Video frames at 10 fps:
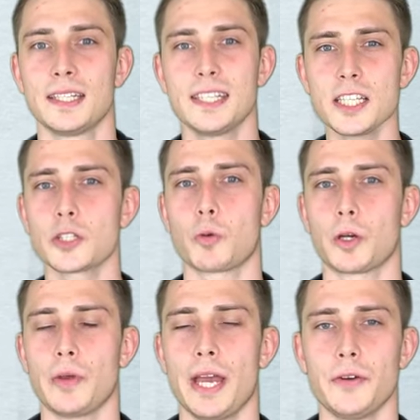This is
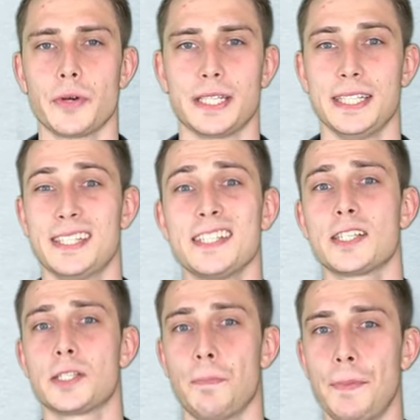what we had right here. This
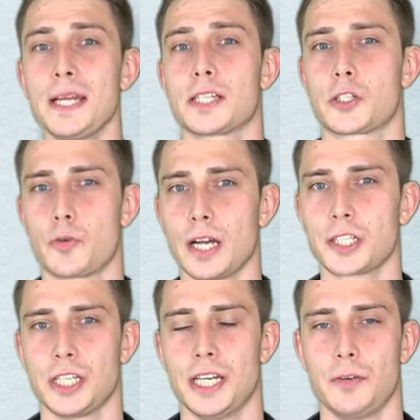is the bigger
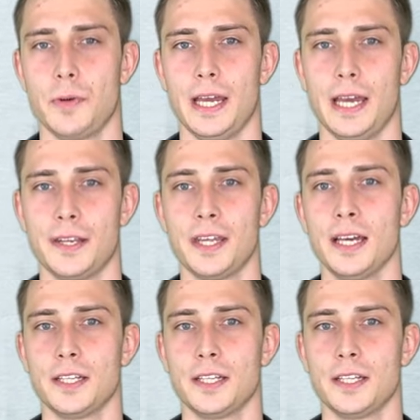structure that we had.